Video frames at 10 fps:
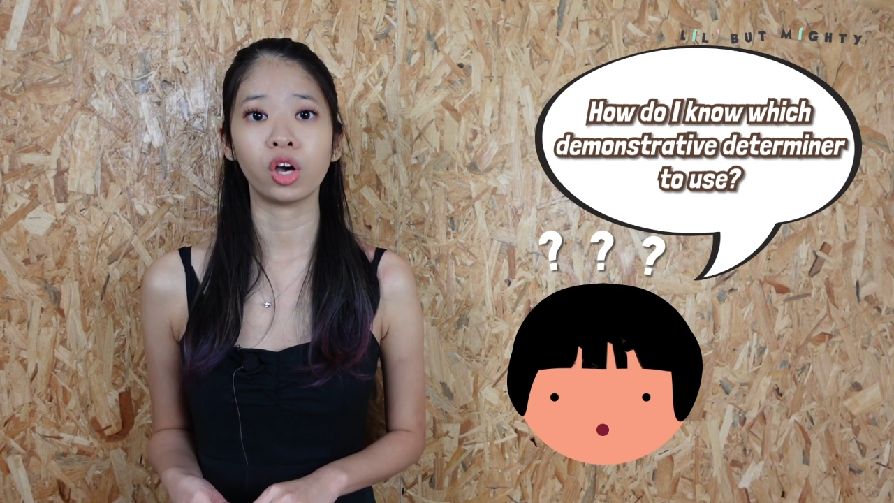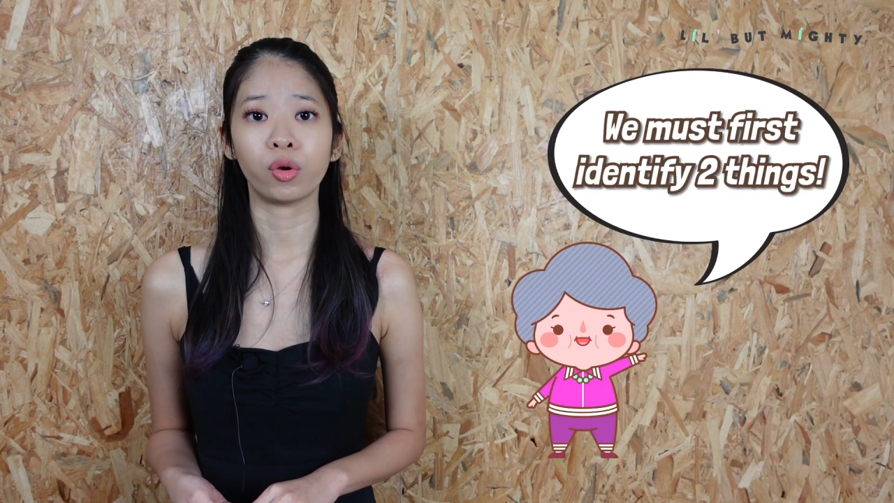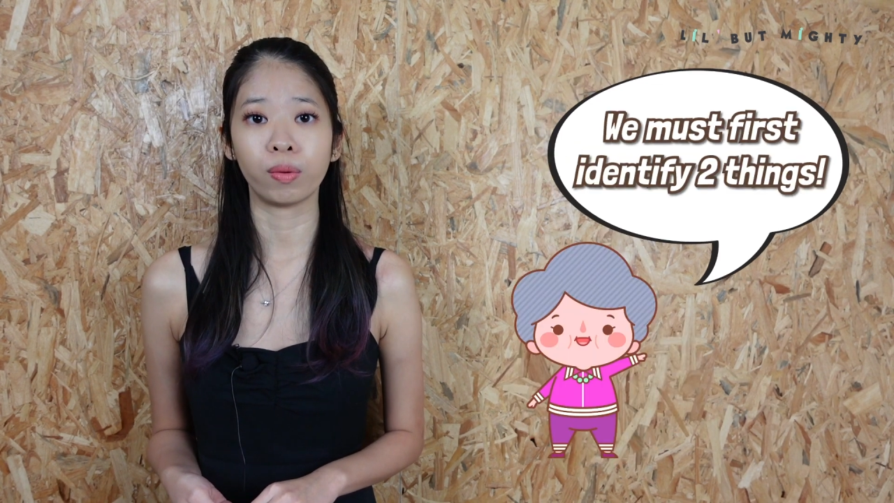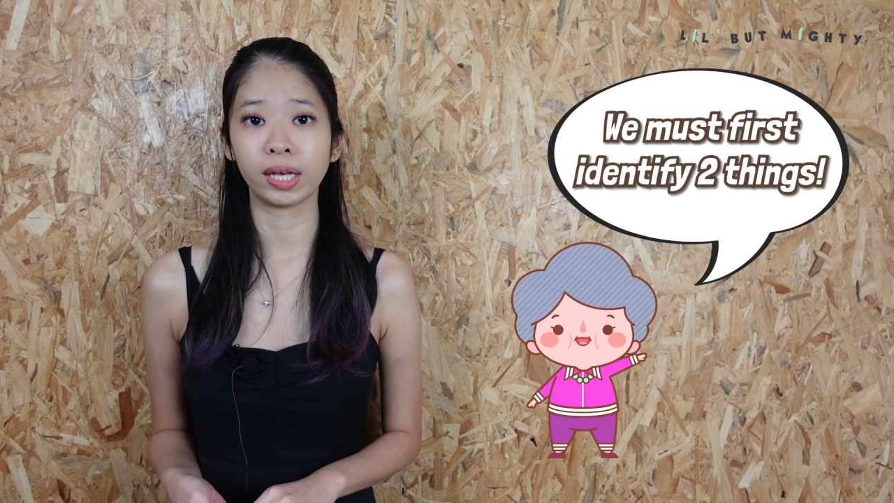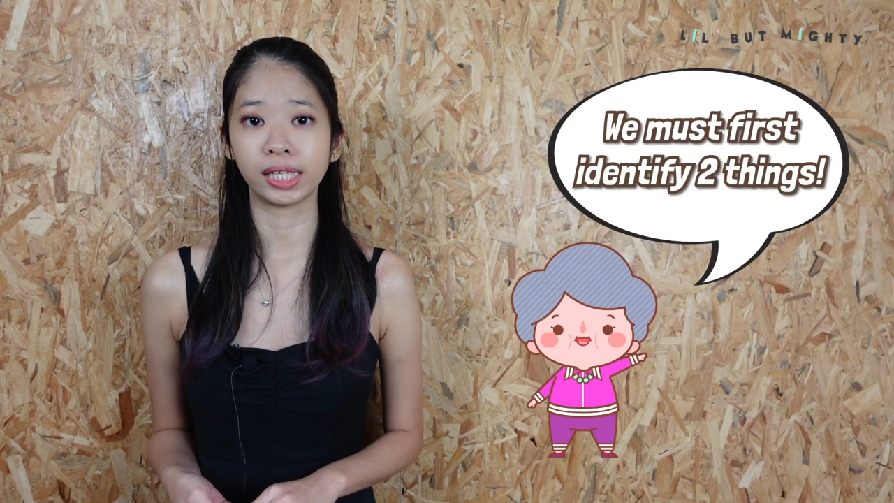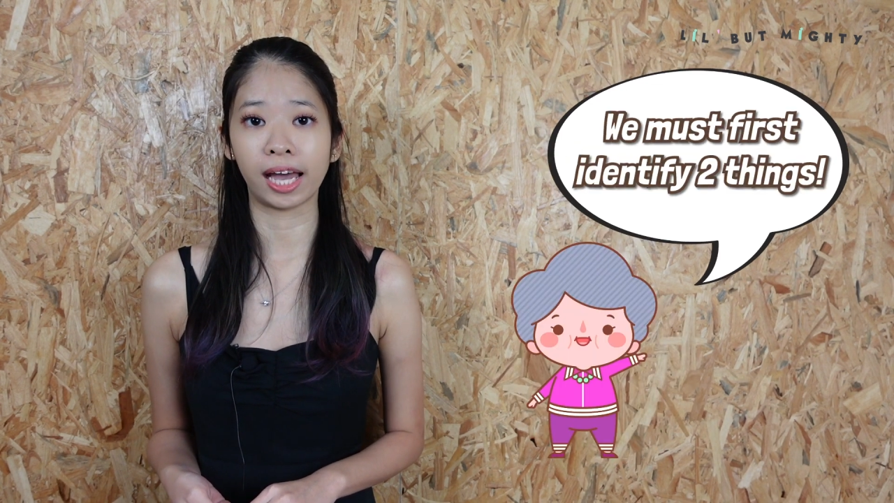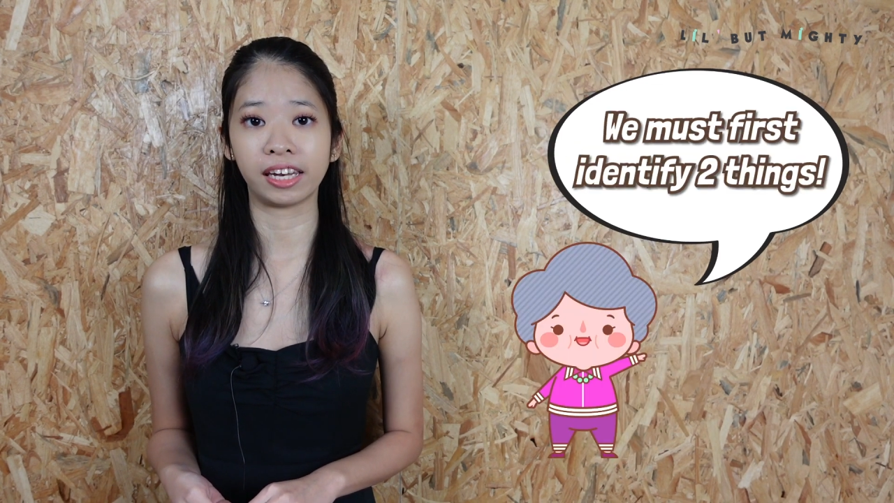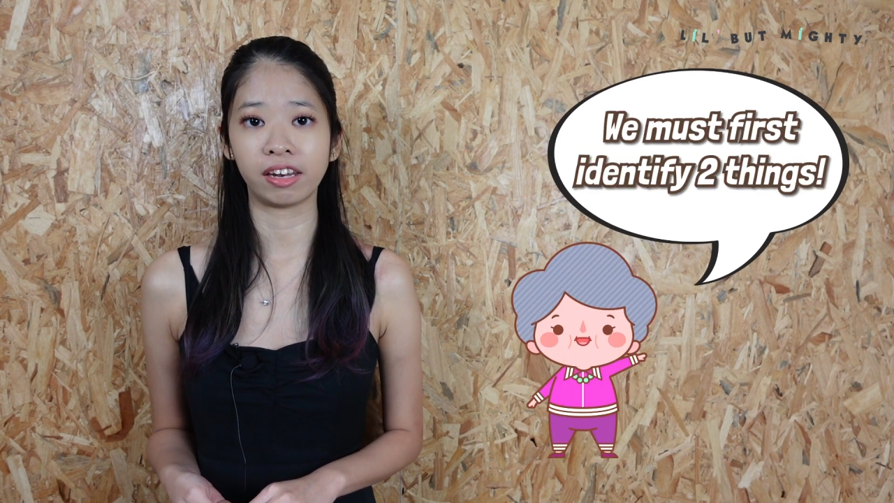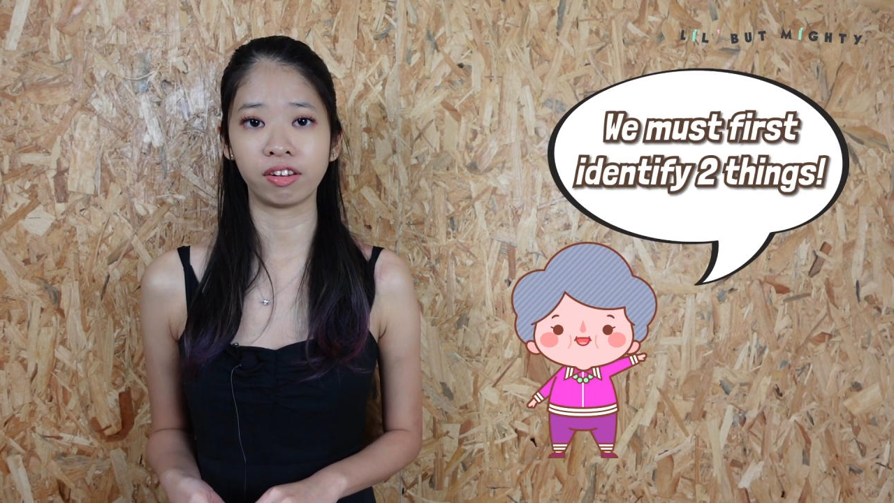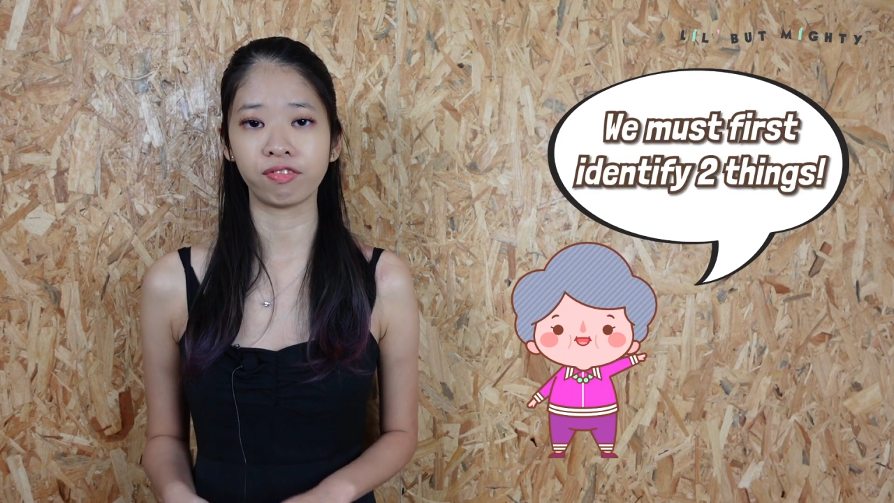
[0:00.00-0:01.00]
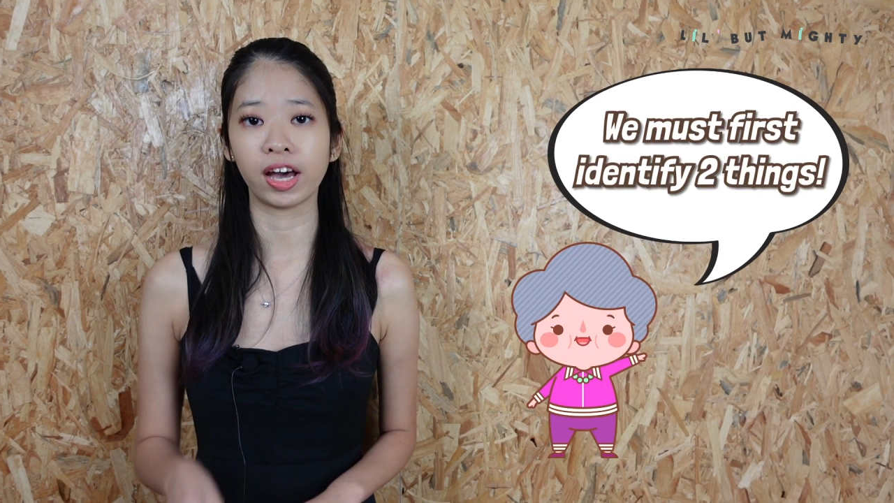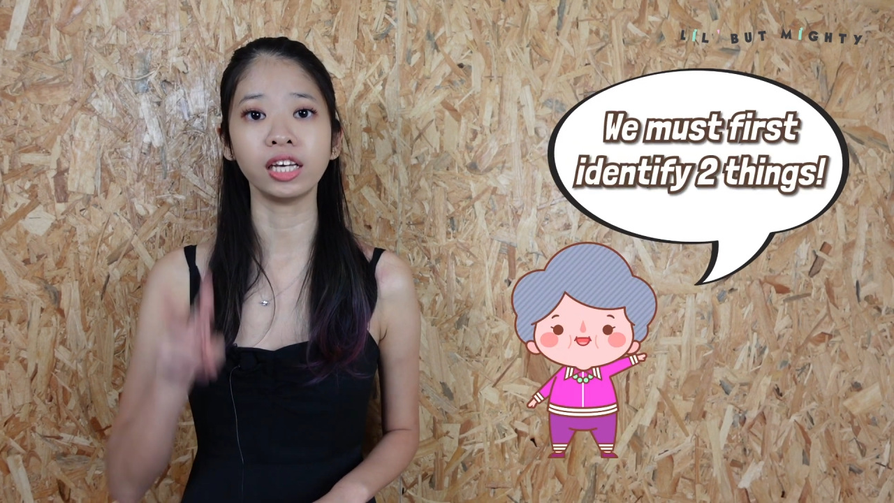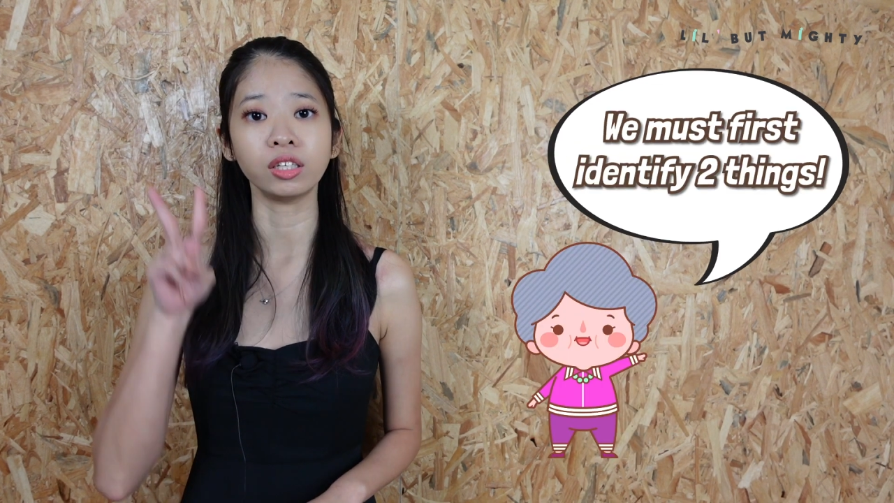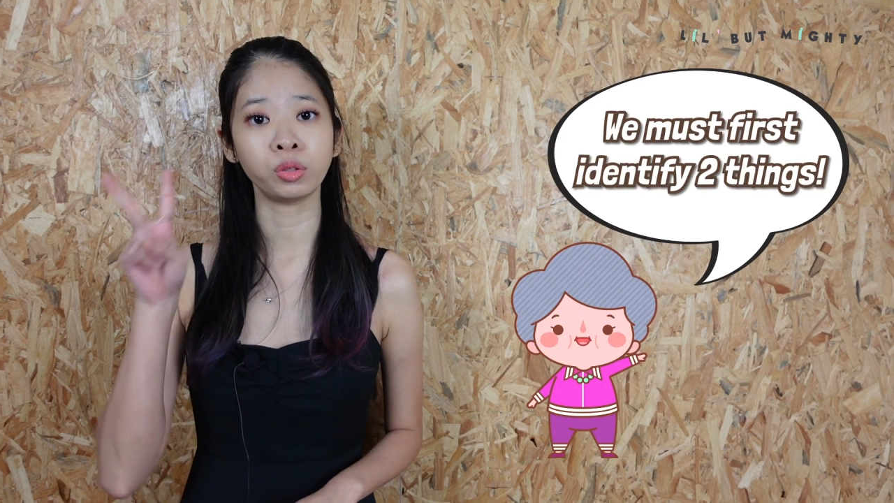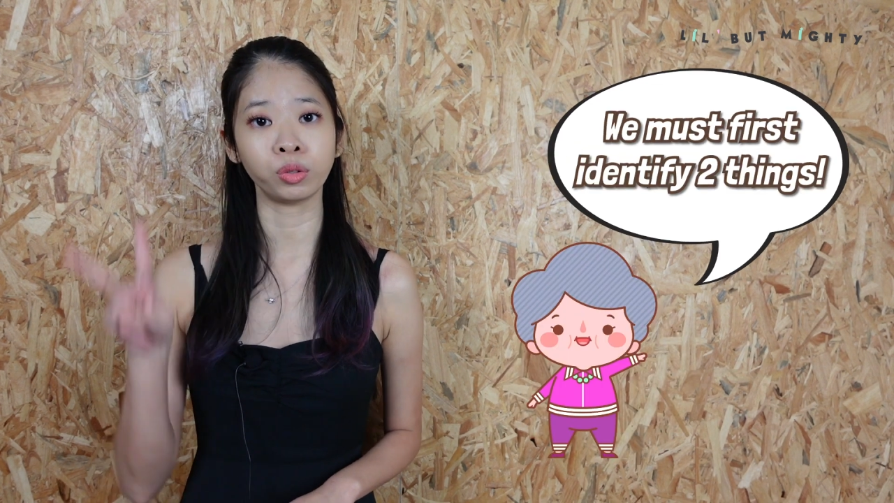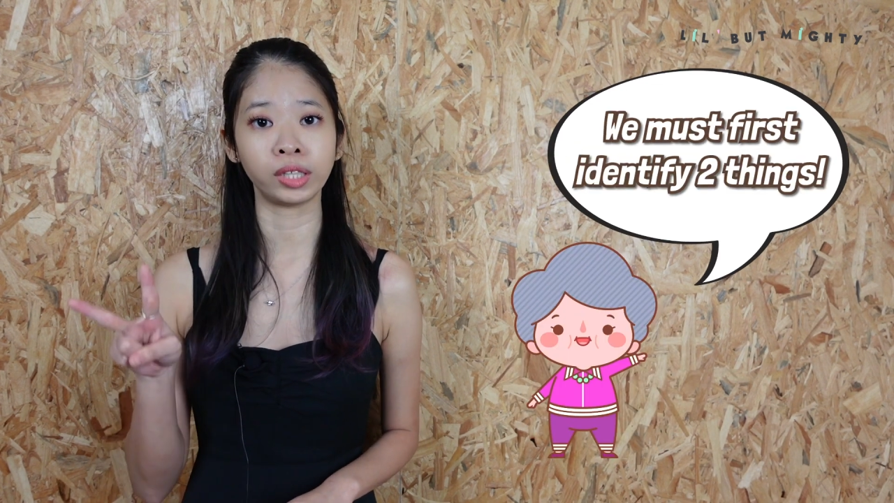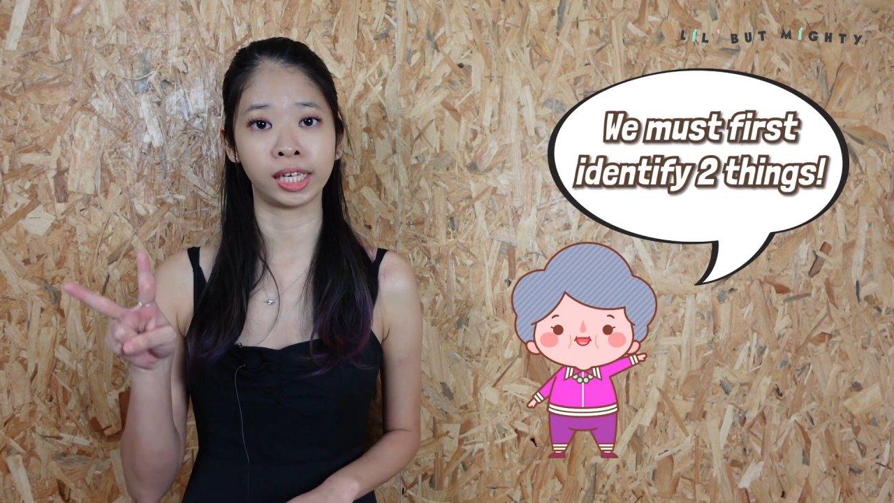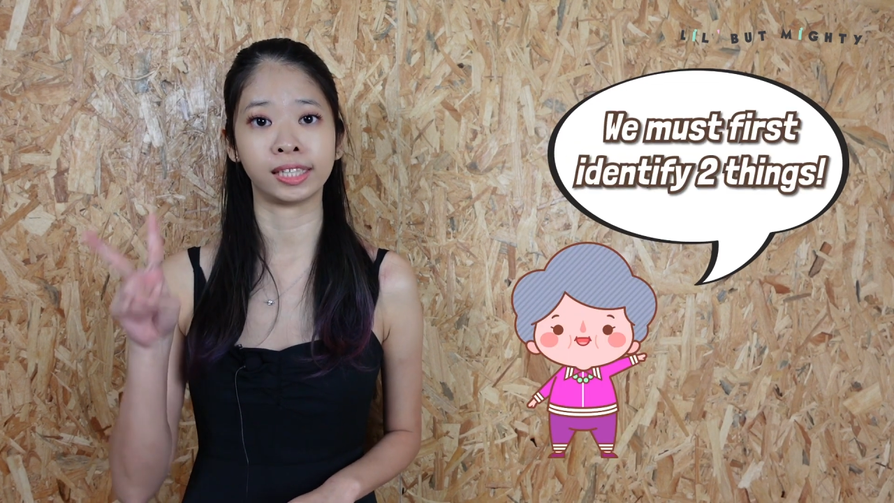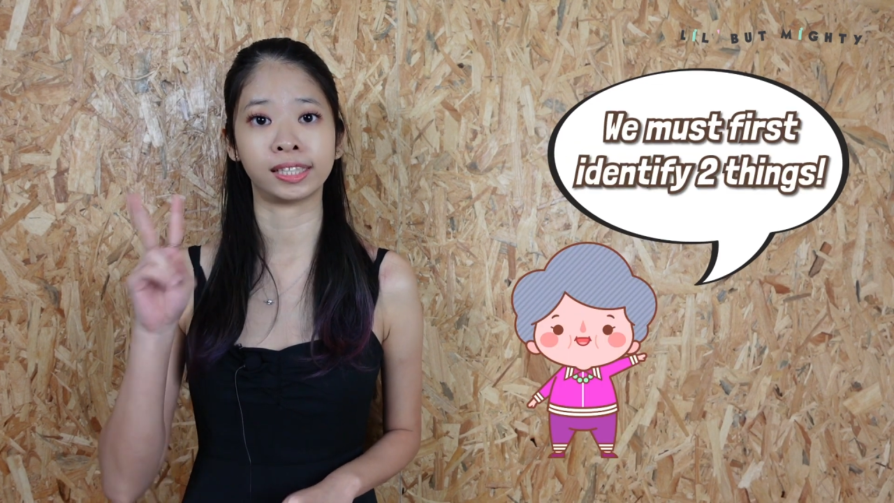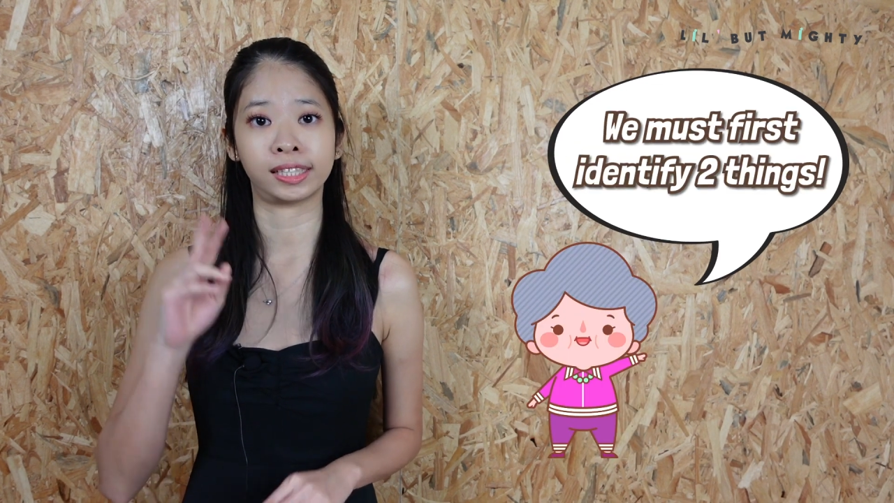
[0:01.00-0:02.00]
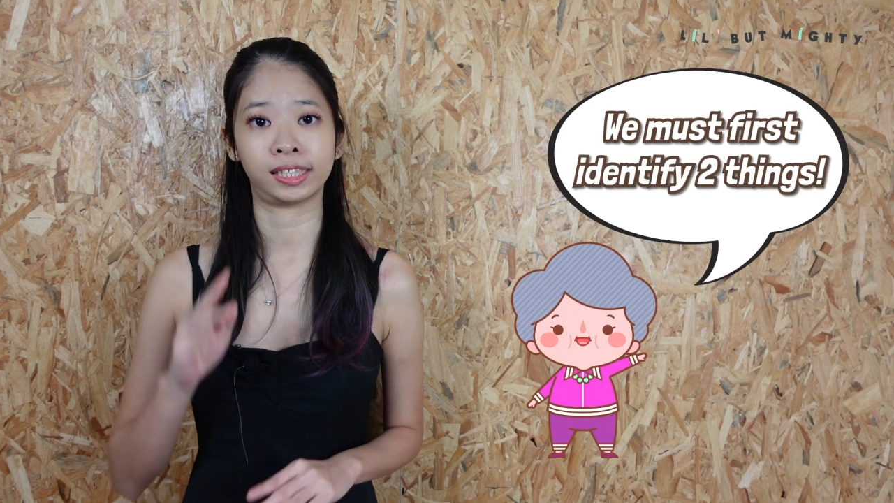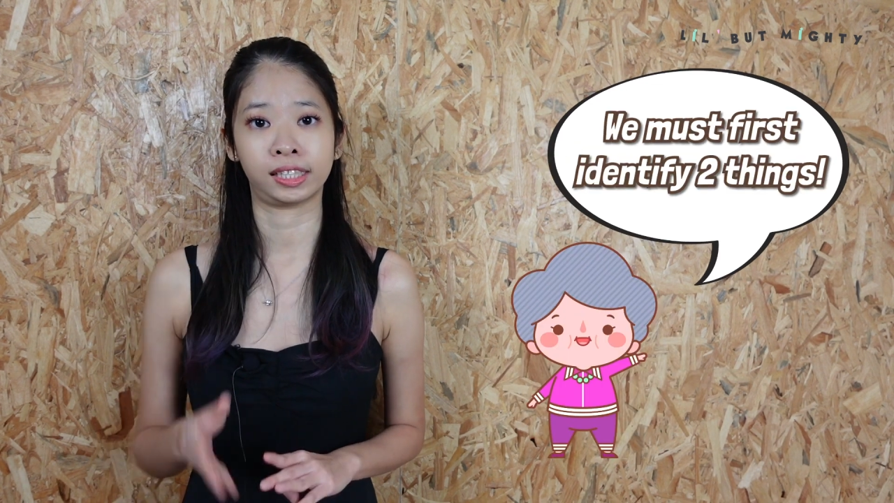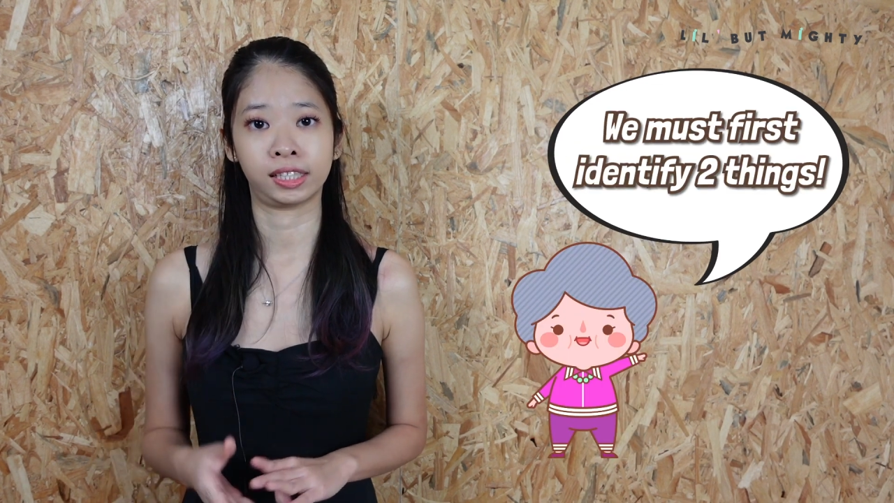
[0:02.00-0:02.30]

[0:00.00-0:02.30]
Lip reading: we must identify two things.